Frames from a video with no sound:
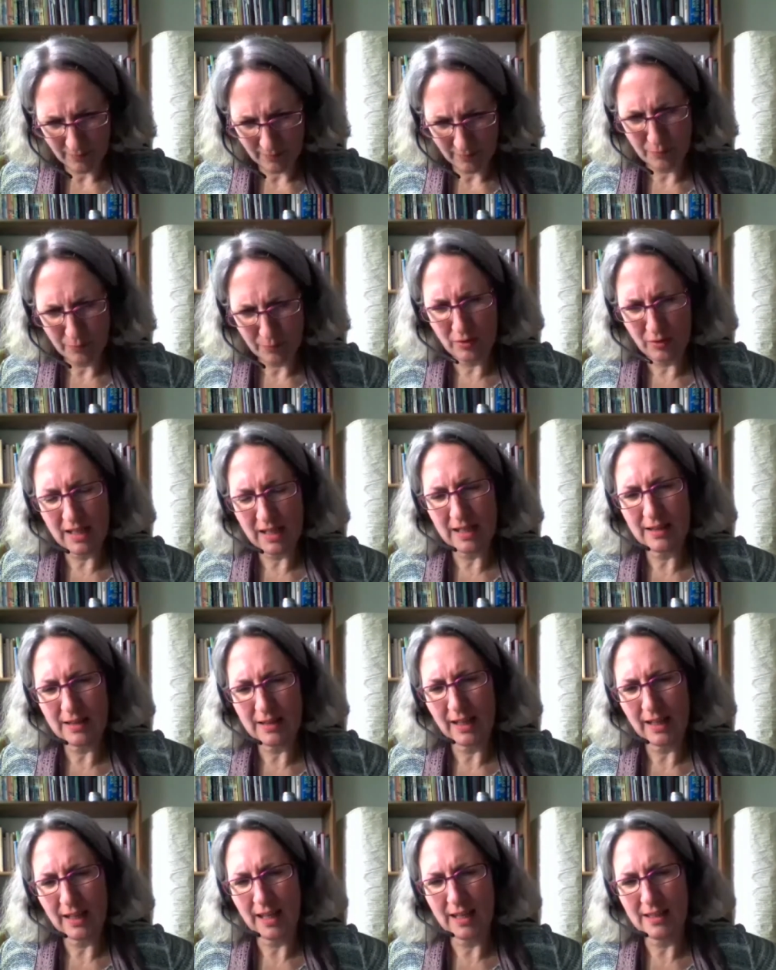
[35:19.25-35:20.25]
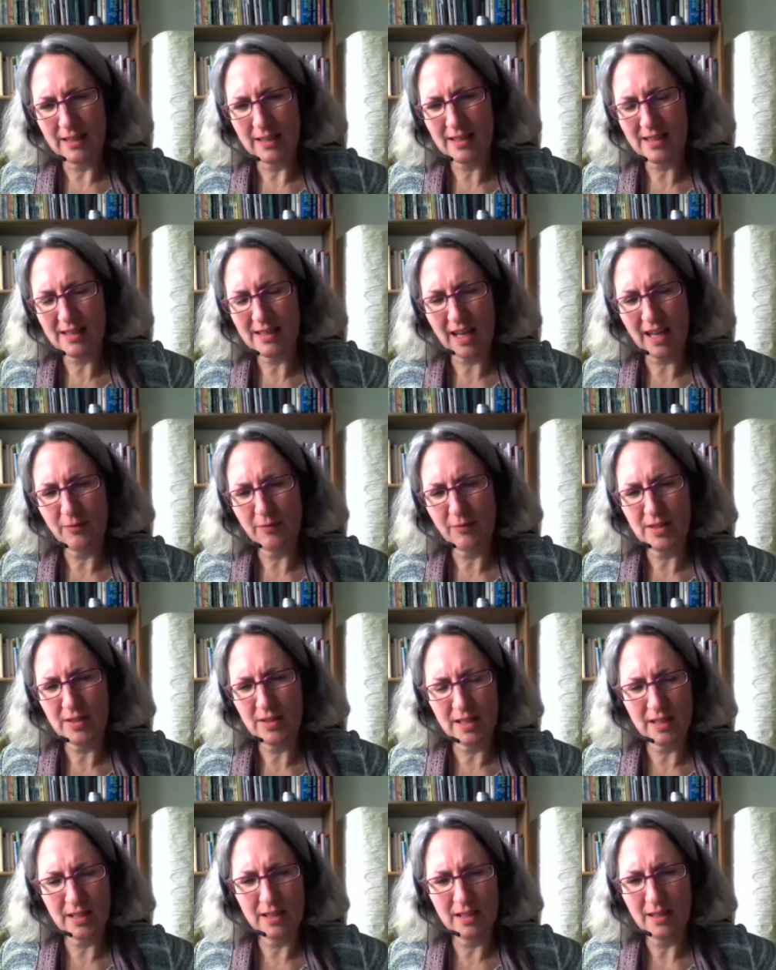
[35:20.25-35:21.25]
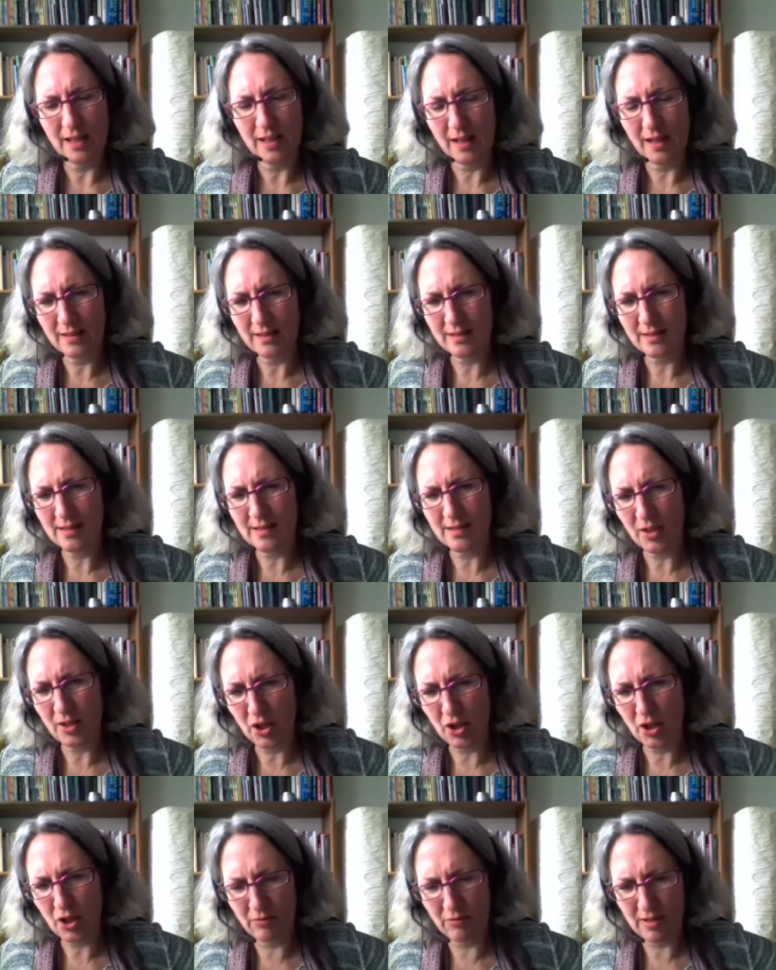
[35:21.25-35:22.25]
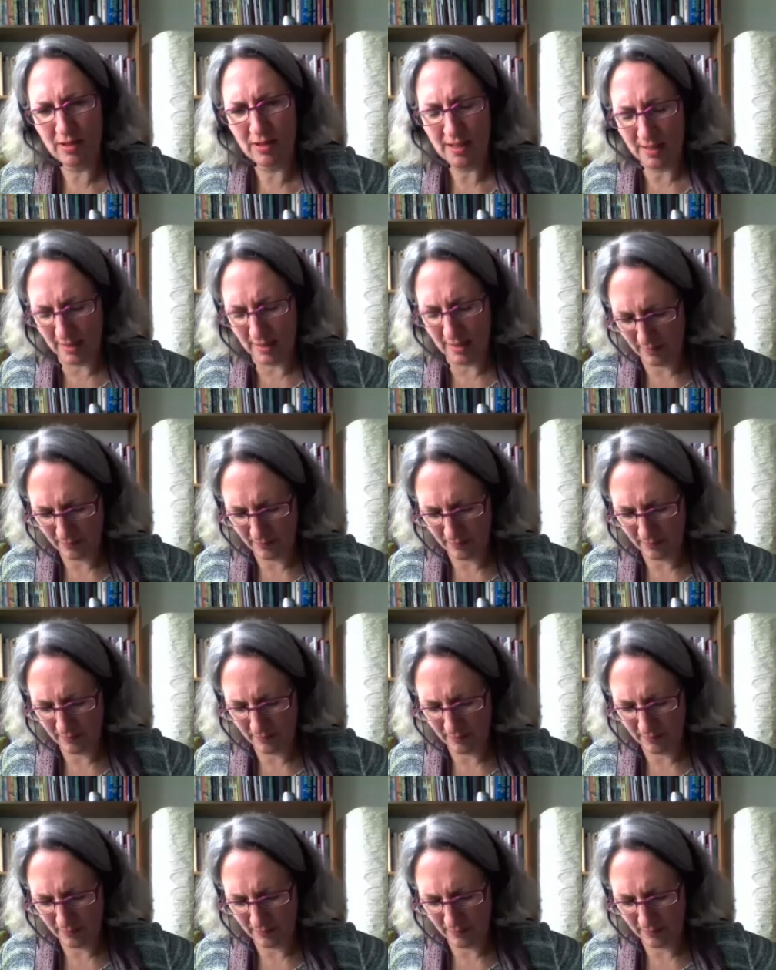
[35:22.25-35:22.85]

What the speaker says: Breathing in safety and security.